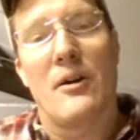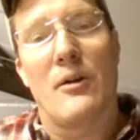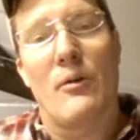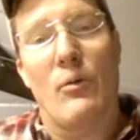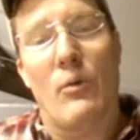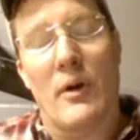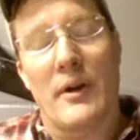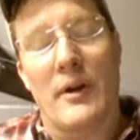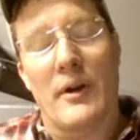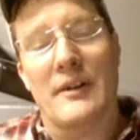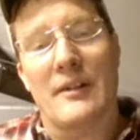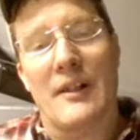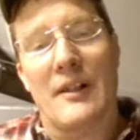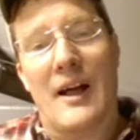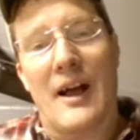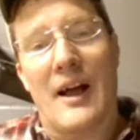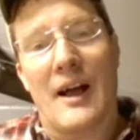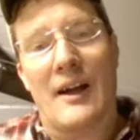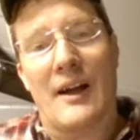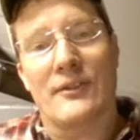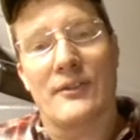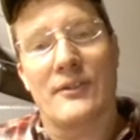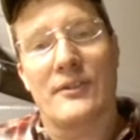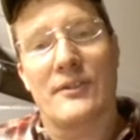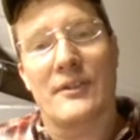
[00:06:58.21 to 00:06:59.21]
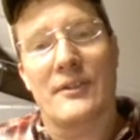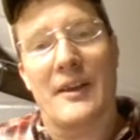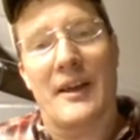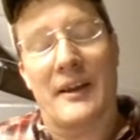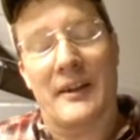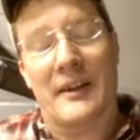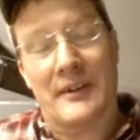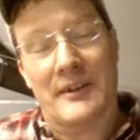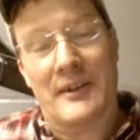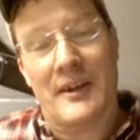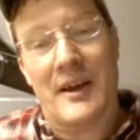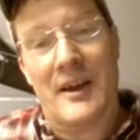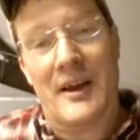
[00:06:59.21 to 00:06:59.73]
one glass at
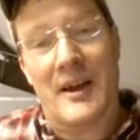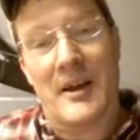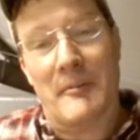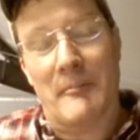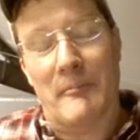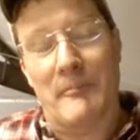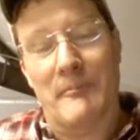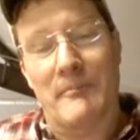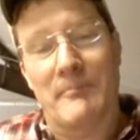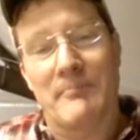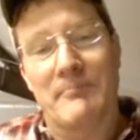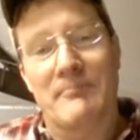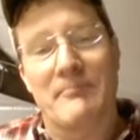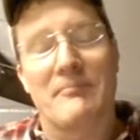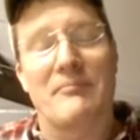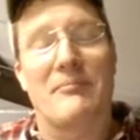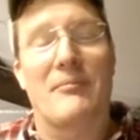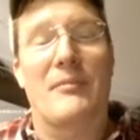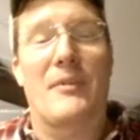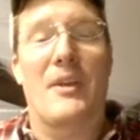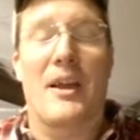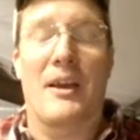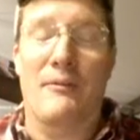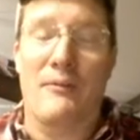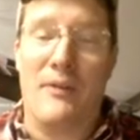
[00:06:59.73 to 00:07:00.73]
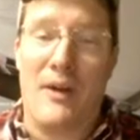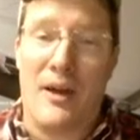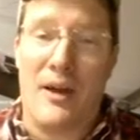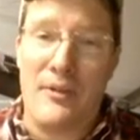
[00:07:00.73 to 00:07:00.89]
a time. And